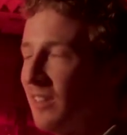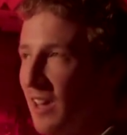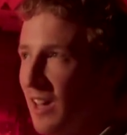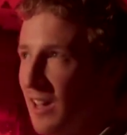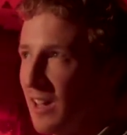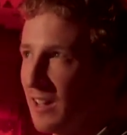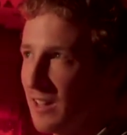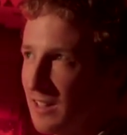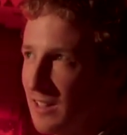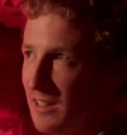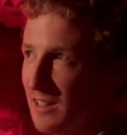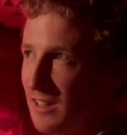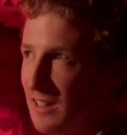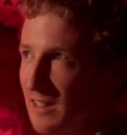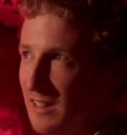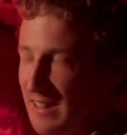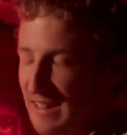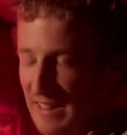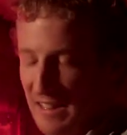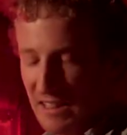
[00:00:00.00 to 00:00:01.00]
There,
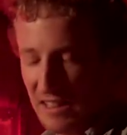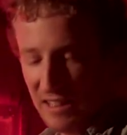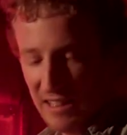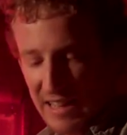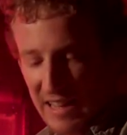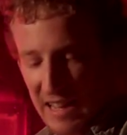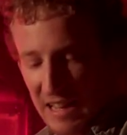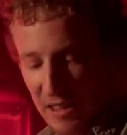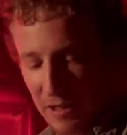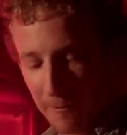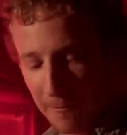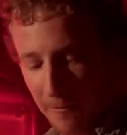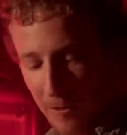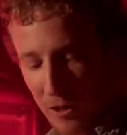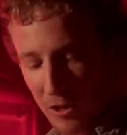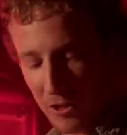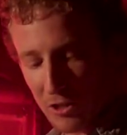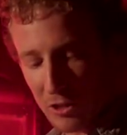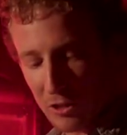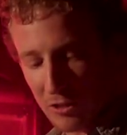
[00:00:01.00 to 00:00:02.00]
the
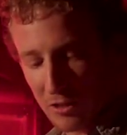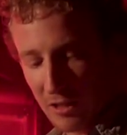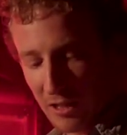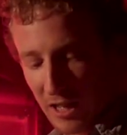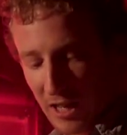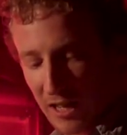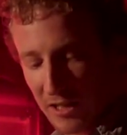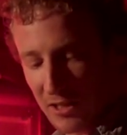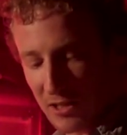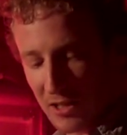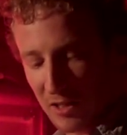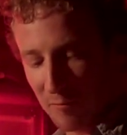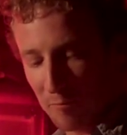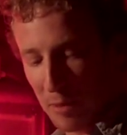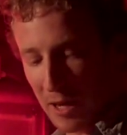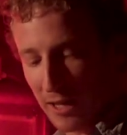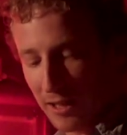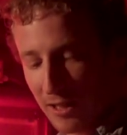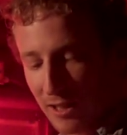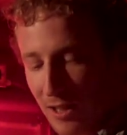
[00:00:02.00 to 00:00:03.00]
first Hints
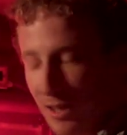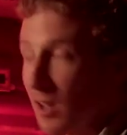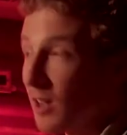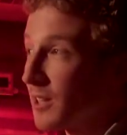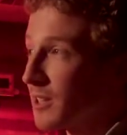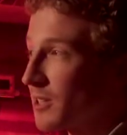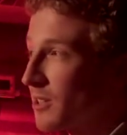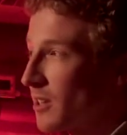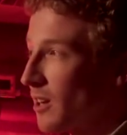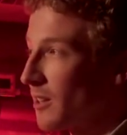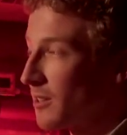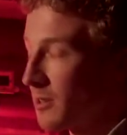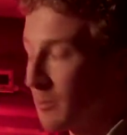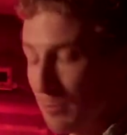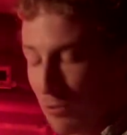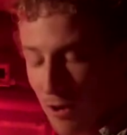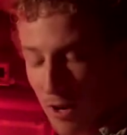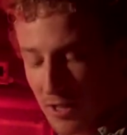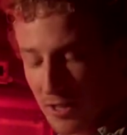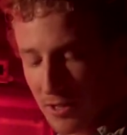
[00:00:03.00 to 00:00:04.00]
of pink light start
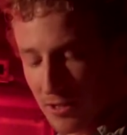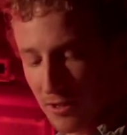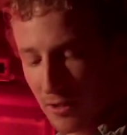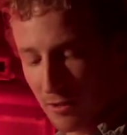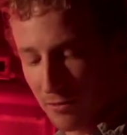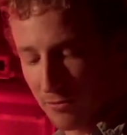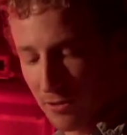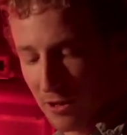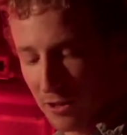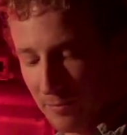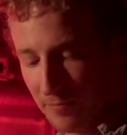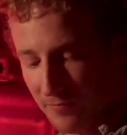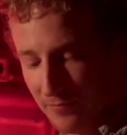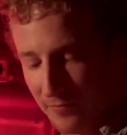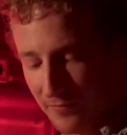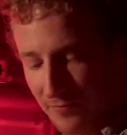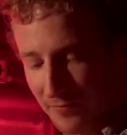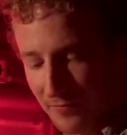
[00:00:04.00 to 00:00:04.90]
to brighten the room.